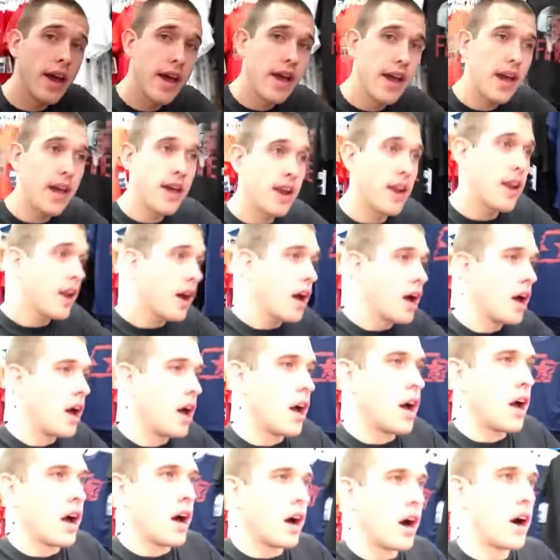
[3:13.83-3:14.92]
and
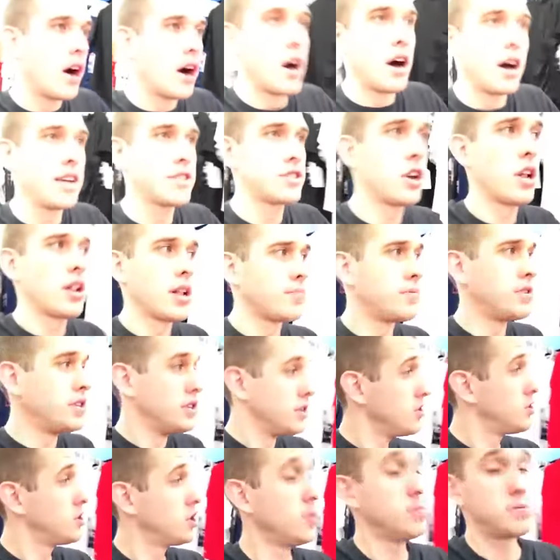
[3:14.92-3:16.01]
uh, it's all up to
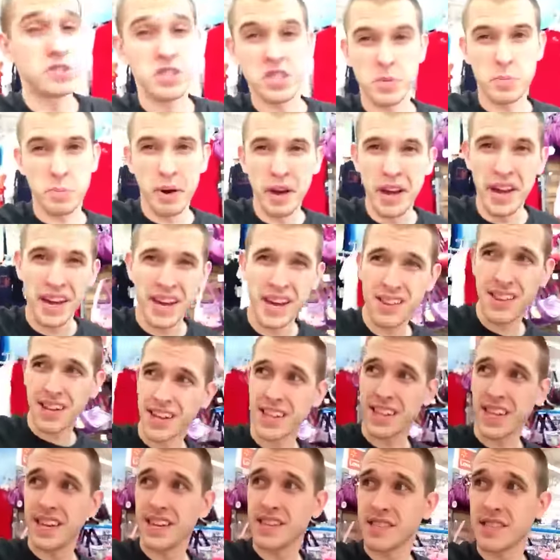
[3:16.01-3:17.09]
YouTube to just pick.
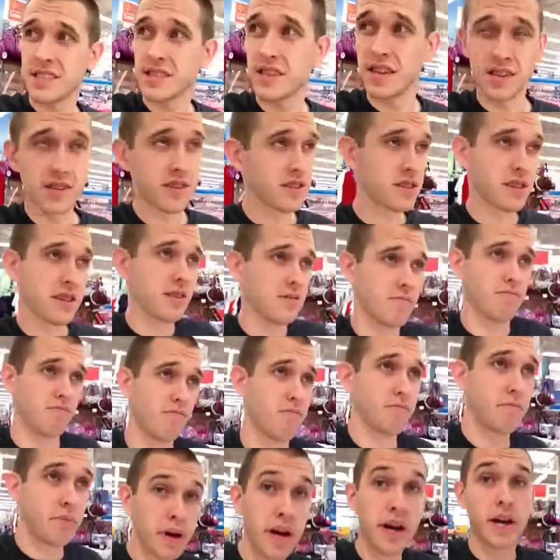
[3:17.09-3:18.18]
Like, they just they're just going to
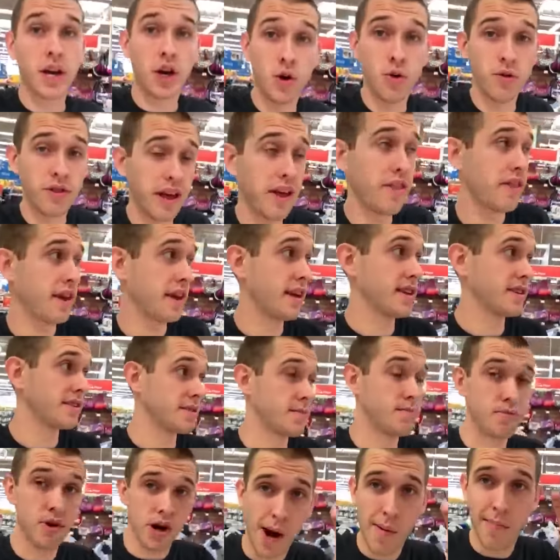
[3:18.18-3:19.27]
pick who they think is
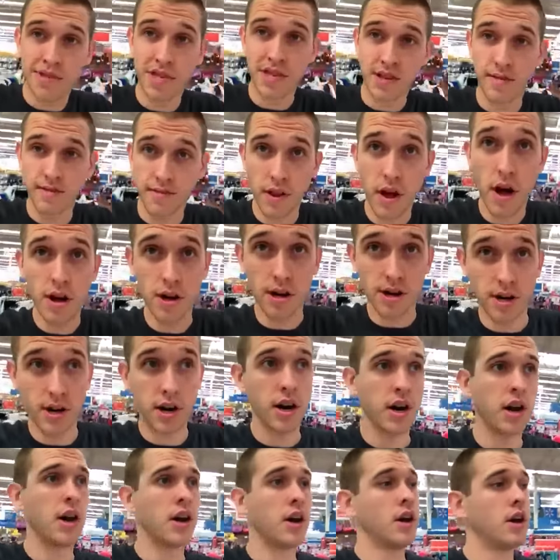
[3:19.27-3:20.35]
a promising vlogger.
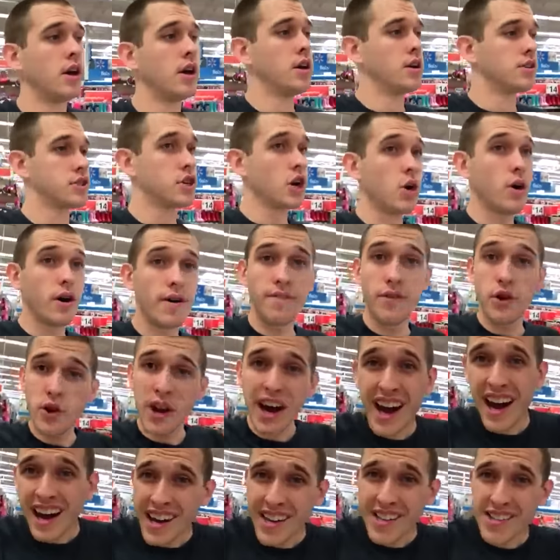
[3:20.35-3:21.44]
So if you
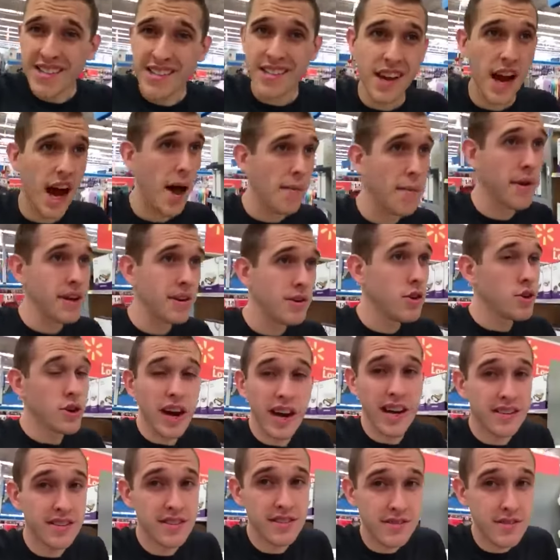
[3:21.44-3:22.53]
guys, I mean, you
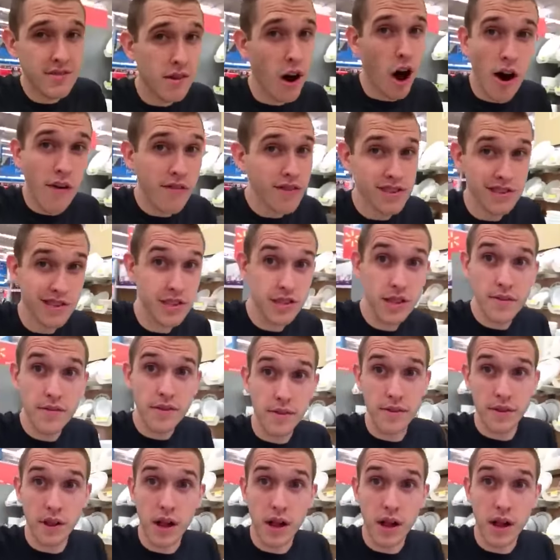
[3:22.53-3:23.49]
guys obviously love the